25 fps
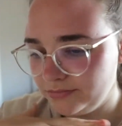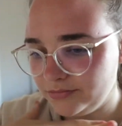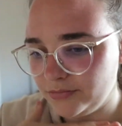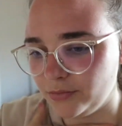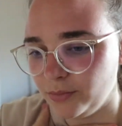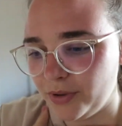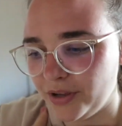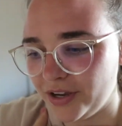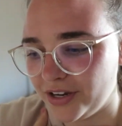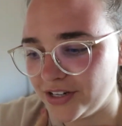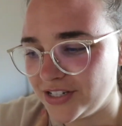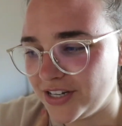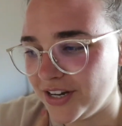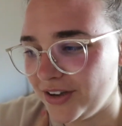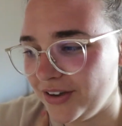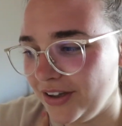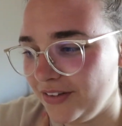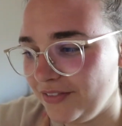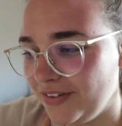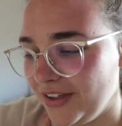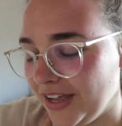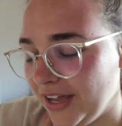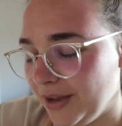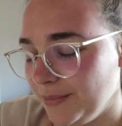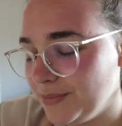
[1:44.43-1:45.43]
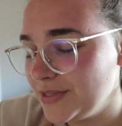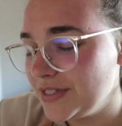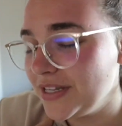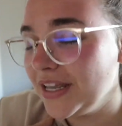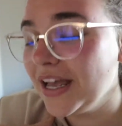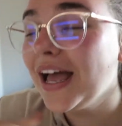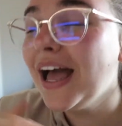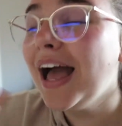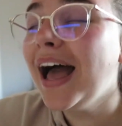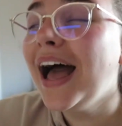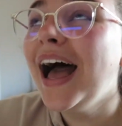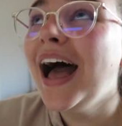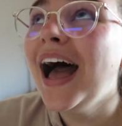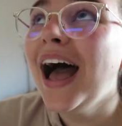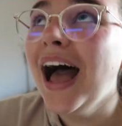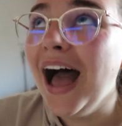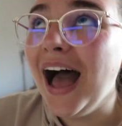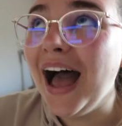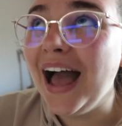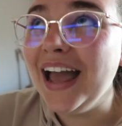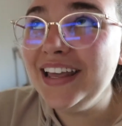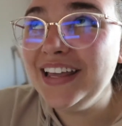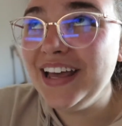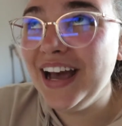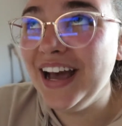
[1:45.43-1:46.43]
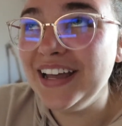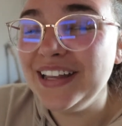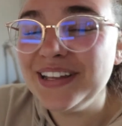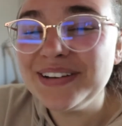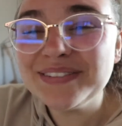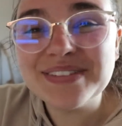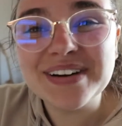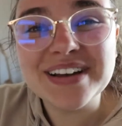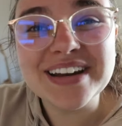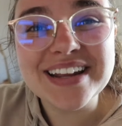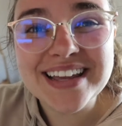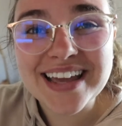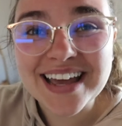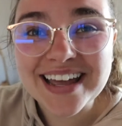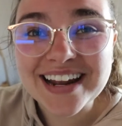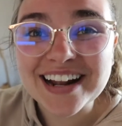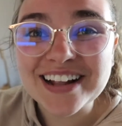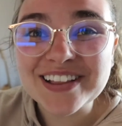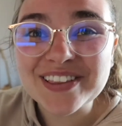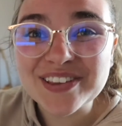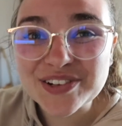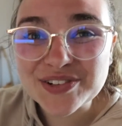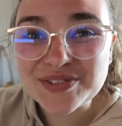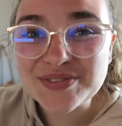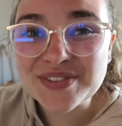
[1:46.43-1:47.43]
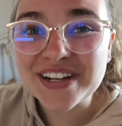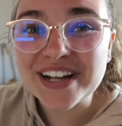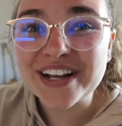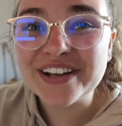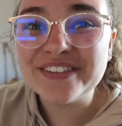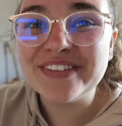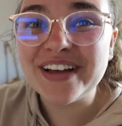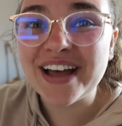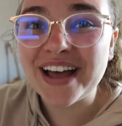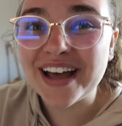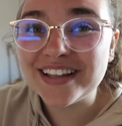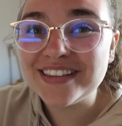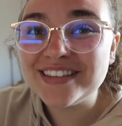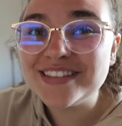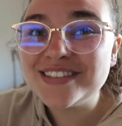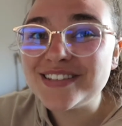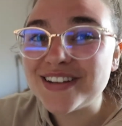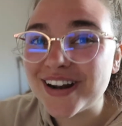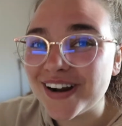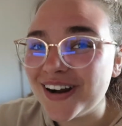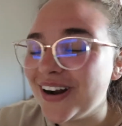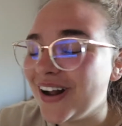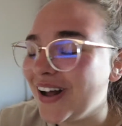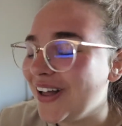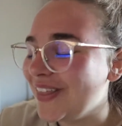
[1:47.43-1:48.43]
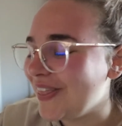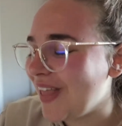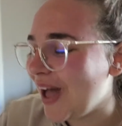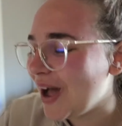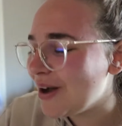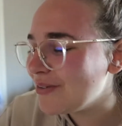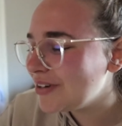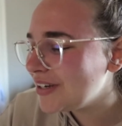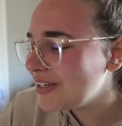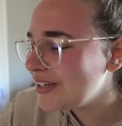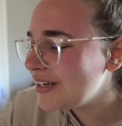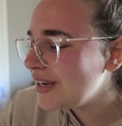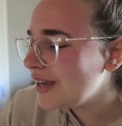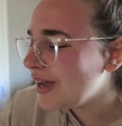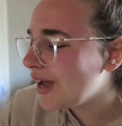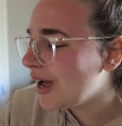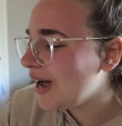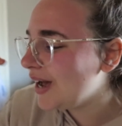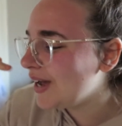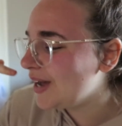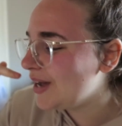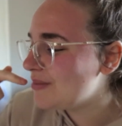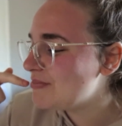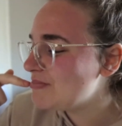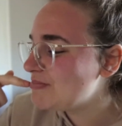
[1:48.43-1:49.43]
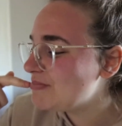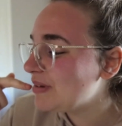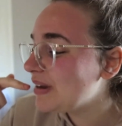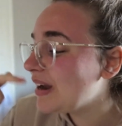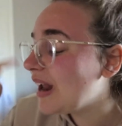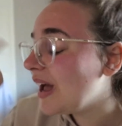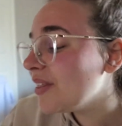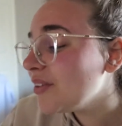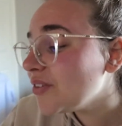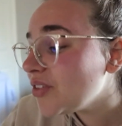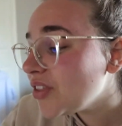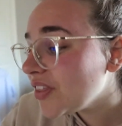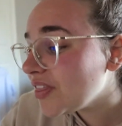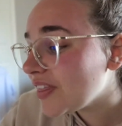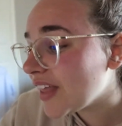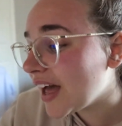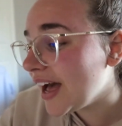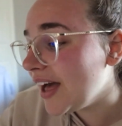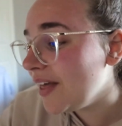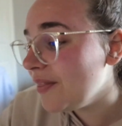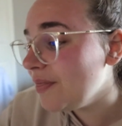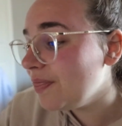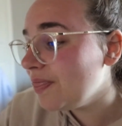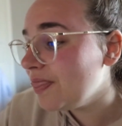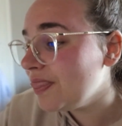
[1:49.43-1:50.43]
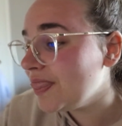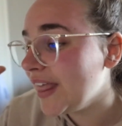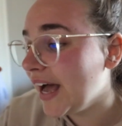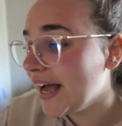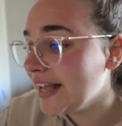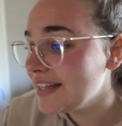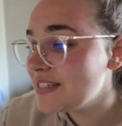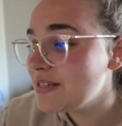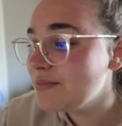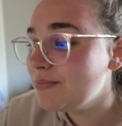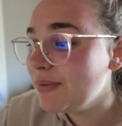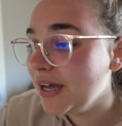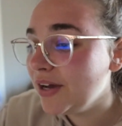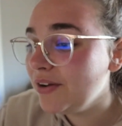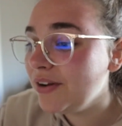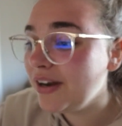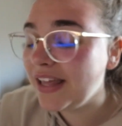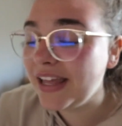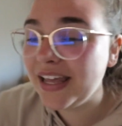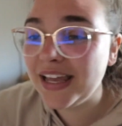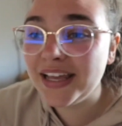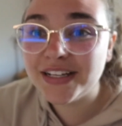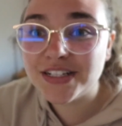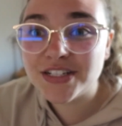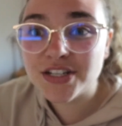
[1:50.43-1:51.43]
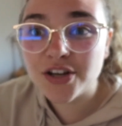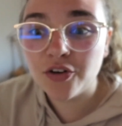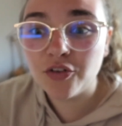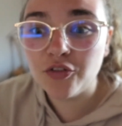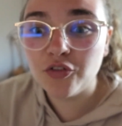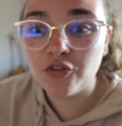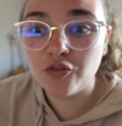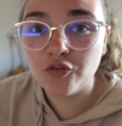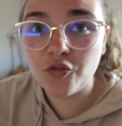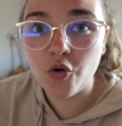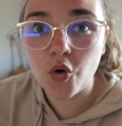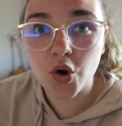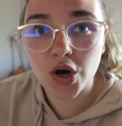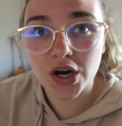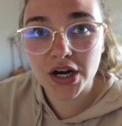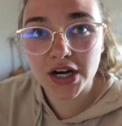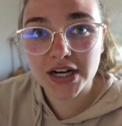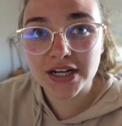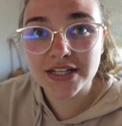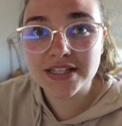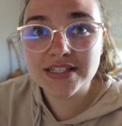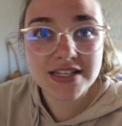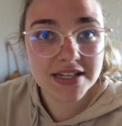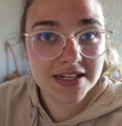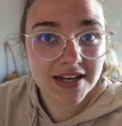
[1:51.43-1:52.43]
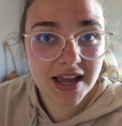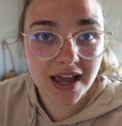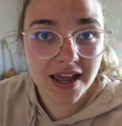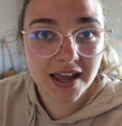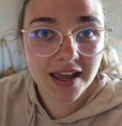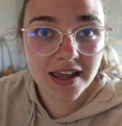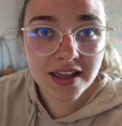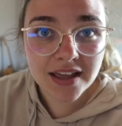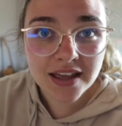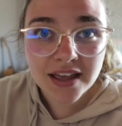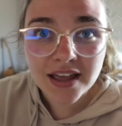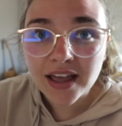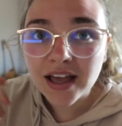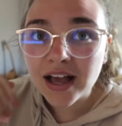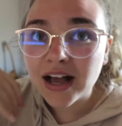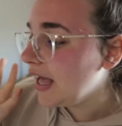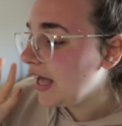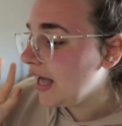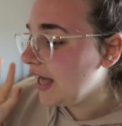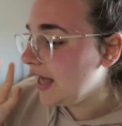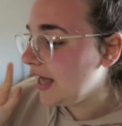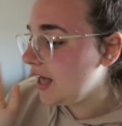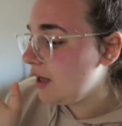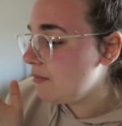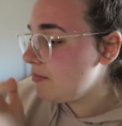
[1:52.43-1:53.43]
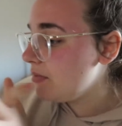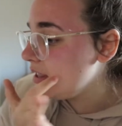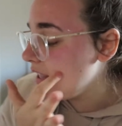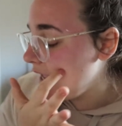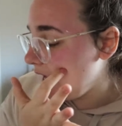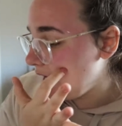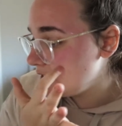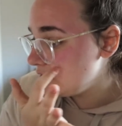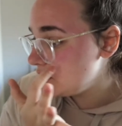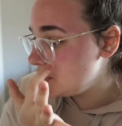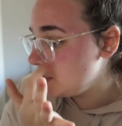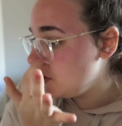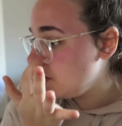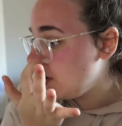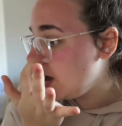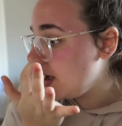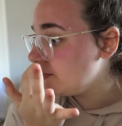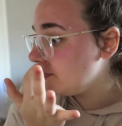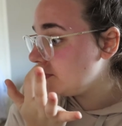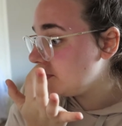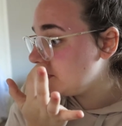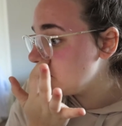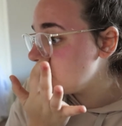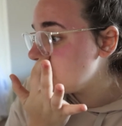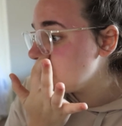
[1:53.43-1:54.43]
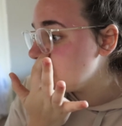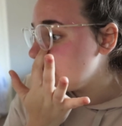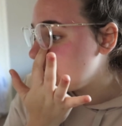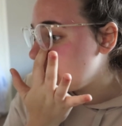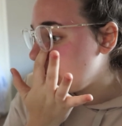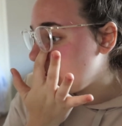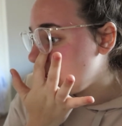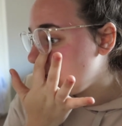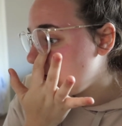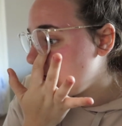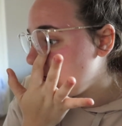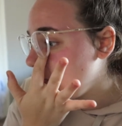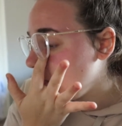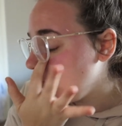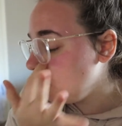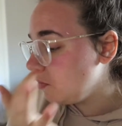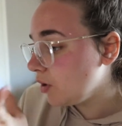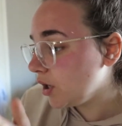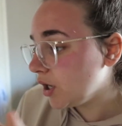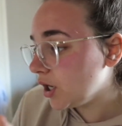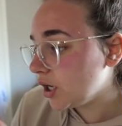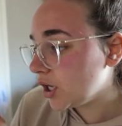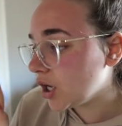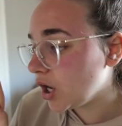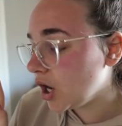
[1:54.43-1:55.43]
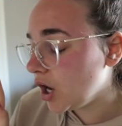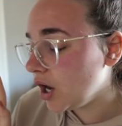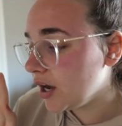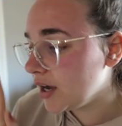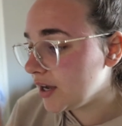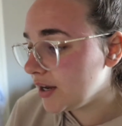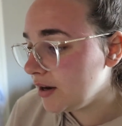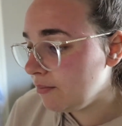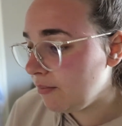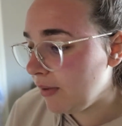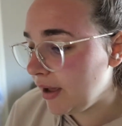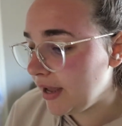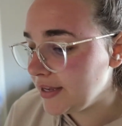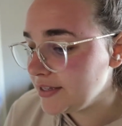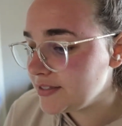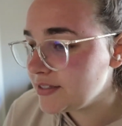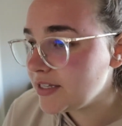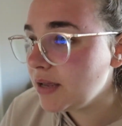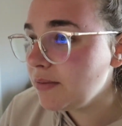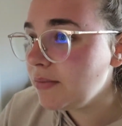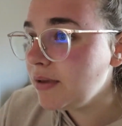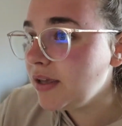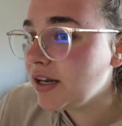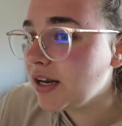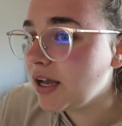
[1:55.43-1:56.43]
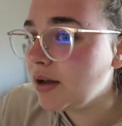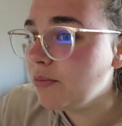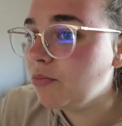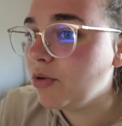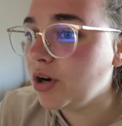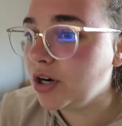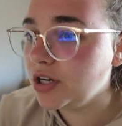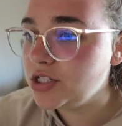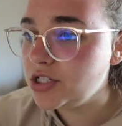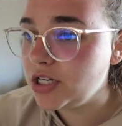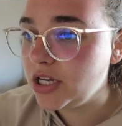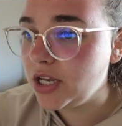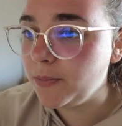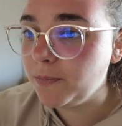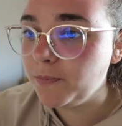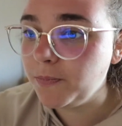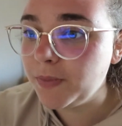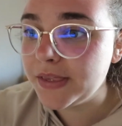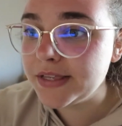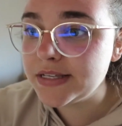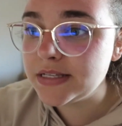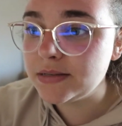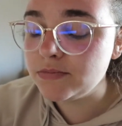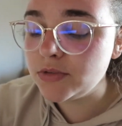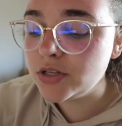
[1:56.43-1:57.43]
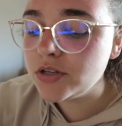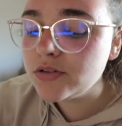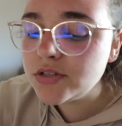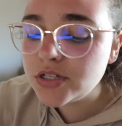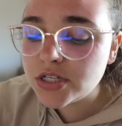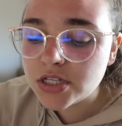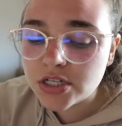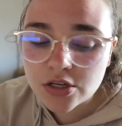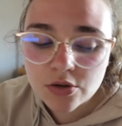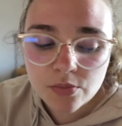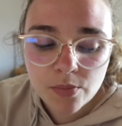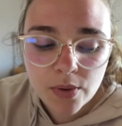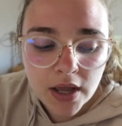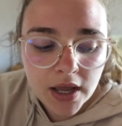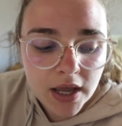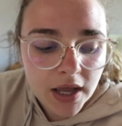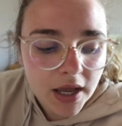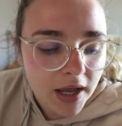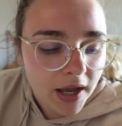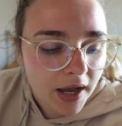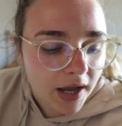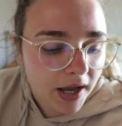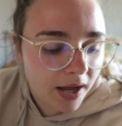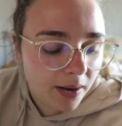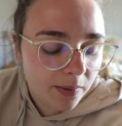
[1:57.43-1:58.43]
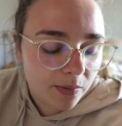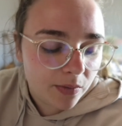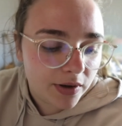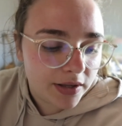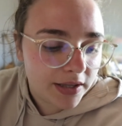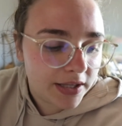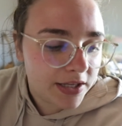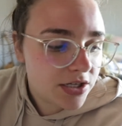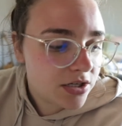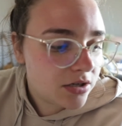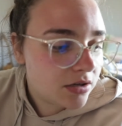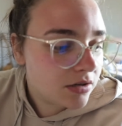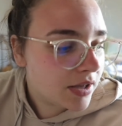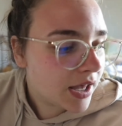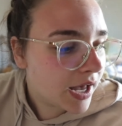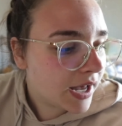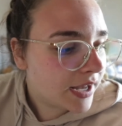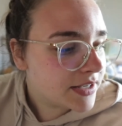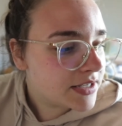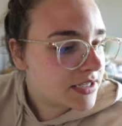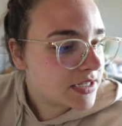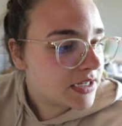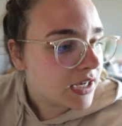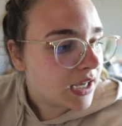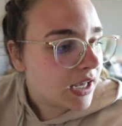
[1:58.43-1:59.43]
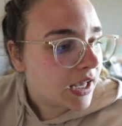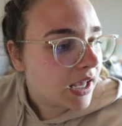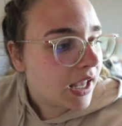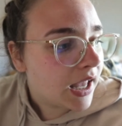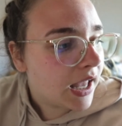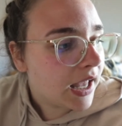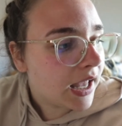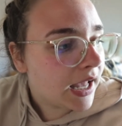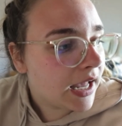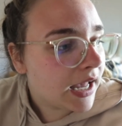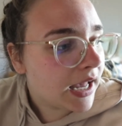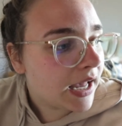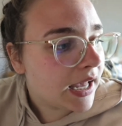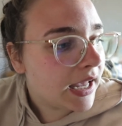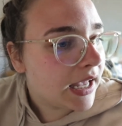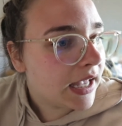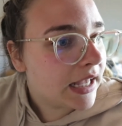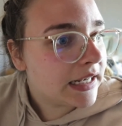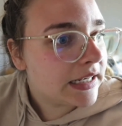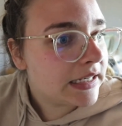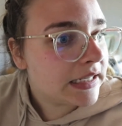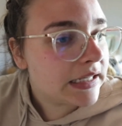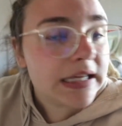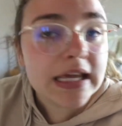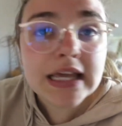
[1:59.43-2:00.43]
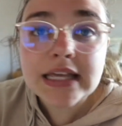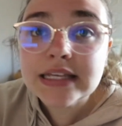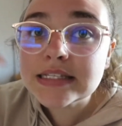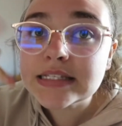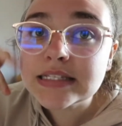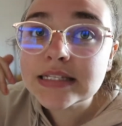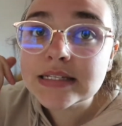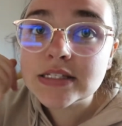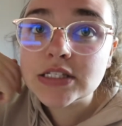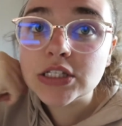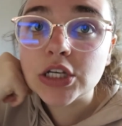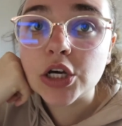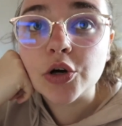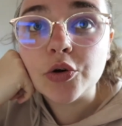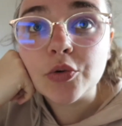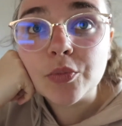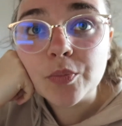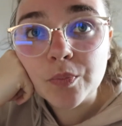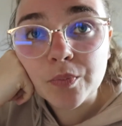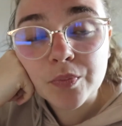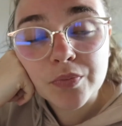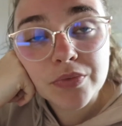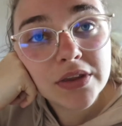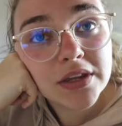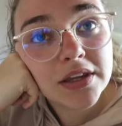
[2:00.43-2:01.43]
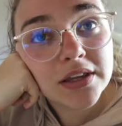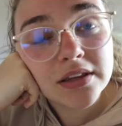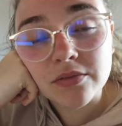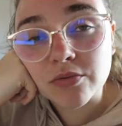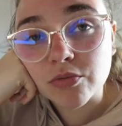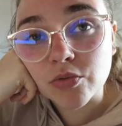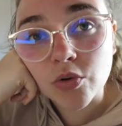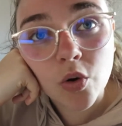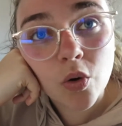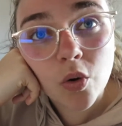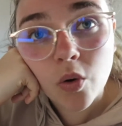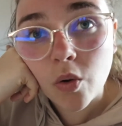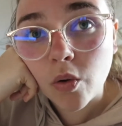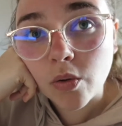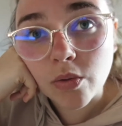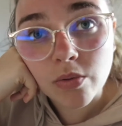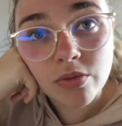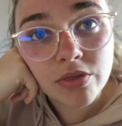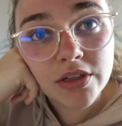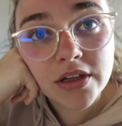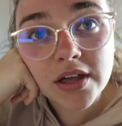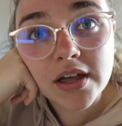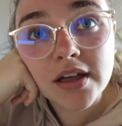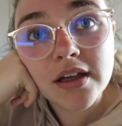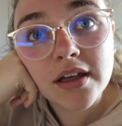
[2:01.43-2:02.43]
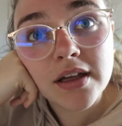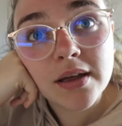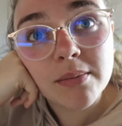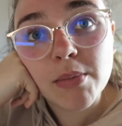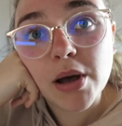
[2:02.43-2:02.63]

Oh my gosh, now I have hiccups. I kind of want to get a little bit of a head start on that one, but other than that, that's about it for today. Yeah, so I'm going to now work on my assignment. I'm watching some YouTube while I do that, and yes, so roll the